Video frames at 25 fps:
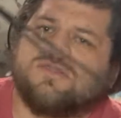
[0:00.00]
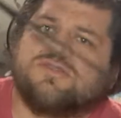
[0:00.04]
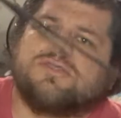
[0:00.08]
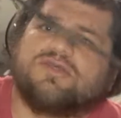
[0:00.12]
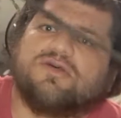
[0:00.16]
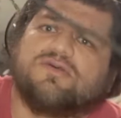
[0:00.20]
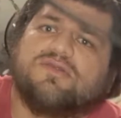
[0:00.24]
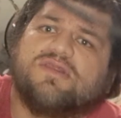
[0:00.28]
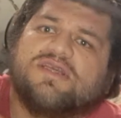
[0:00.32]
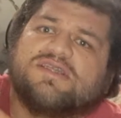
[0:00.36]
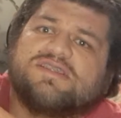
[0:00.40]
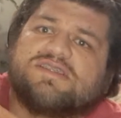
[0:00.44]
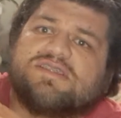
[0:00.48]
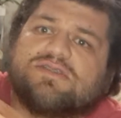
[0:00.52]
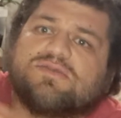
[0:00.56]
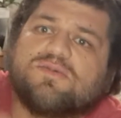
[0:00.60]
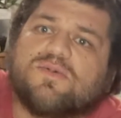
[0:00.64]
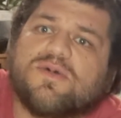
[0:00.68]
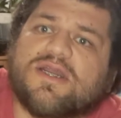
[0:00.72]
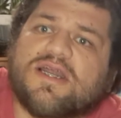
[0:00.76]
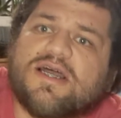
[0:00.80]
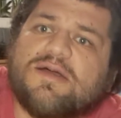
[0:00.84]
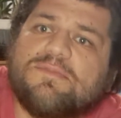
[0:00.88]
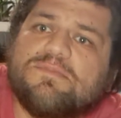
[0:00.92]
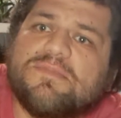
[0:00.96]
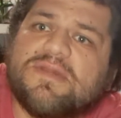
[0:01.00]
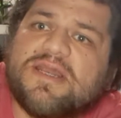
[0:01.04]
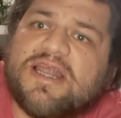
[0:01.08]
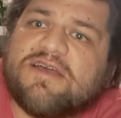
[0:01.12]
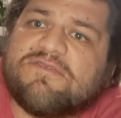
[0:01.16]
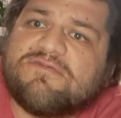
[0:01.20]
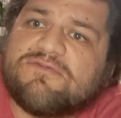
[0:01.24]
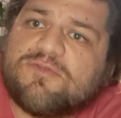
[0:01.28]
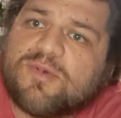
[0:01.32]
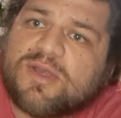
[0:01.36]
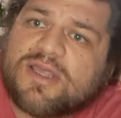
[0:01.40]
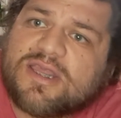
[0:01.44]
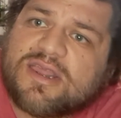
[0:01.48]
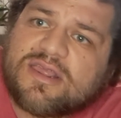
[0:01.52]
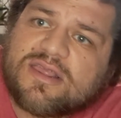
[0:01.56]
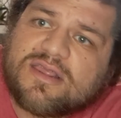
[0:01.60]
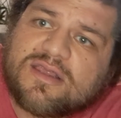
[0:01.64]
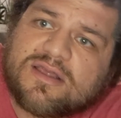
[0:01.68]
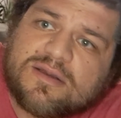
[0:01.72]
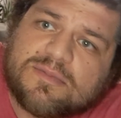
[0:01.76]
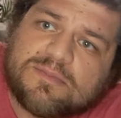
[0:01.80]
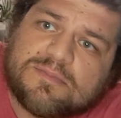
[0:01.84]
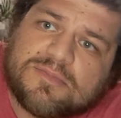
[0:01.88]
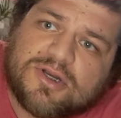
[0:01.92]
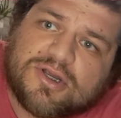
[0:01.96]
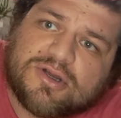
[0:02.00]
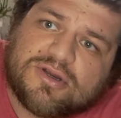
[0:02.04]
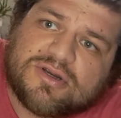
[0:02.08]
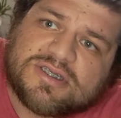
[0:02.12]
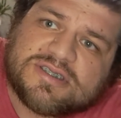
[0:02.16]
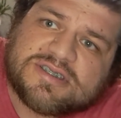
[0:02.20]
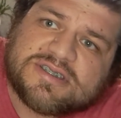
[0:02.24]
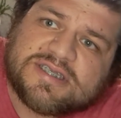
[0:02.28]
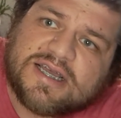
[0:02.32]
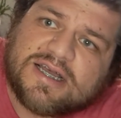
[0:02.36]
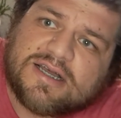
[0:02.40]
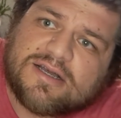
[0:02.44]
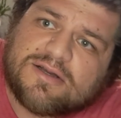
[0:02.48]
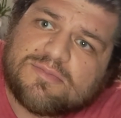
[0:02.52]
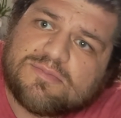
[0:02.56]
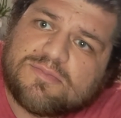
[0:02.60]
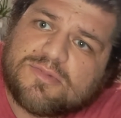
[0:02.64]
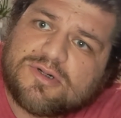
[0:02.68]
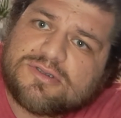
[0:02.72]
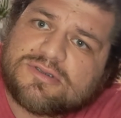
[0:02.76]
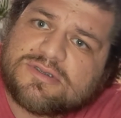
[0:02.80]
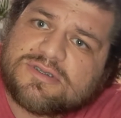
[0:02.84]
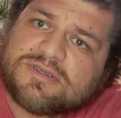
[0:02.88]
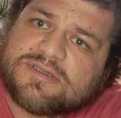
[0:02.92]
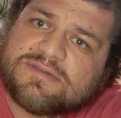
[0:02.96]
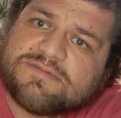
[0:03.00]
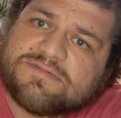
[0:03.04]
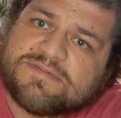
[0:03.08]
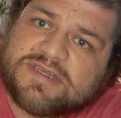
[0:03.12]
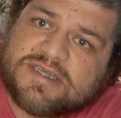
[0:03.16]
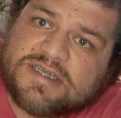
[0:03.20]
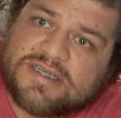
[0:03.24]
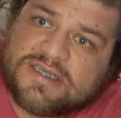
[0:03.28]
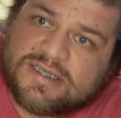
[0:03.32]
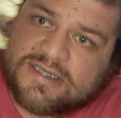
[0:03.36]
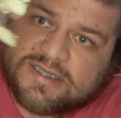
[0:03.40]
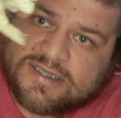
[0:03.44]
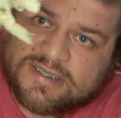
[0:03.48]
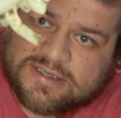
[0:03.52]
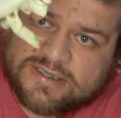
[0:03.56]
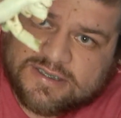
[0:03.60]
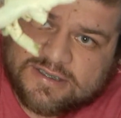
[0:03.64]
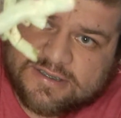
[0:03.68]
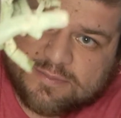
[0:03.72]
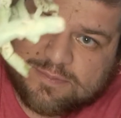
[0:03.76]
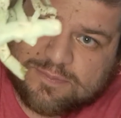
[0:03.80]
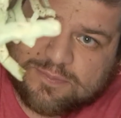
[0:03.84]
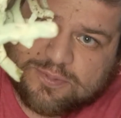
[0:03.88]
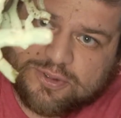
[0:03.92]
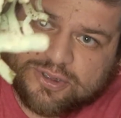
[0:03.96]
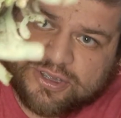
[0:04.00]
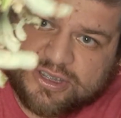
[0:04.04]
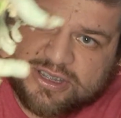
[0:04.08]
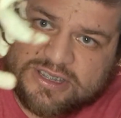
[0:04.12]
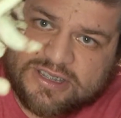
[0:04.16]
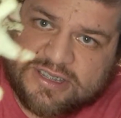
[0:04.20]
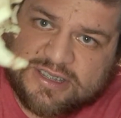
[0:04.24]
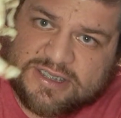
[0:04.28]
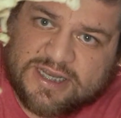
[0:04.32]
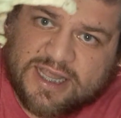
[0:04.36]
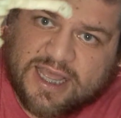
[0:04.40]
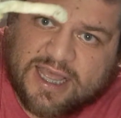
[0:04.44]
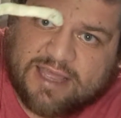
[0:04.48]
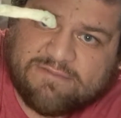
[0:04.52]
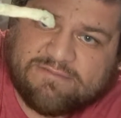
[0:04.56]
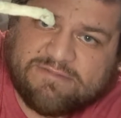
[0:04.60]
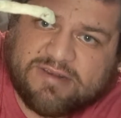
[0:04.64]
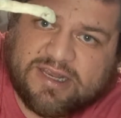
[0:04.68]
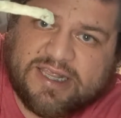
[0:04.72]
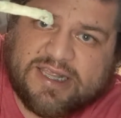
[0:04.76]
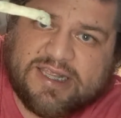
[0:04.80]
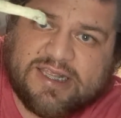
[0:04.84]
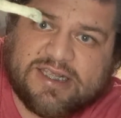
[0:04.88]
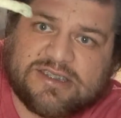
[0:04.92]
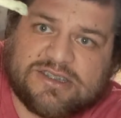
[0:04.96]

So this is what I'm left with. Notice how most of it is pretty lively.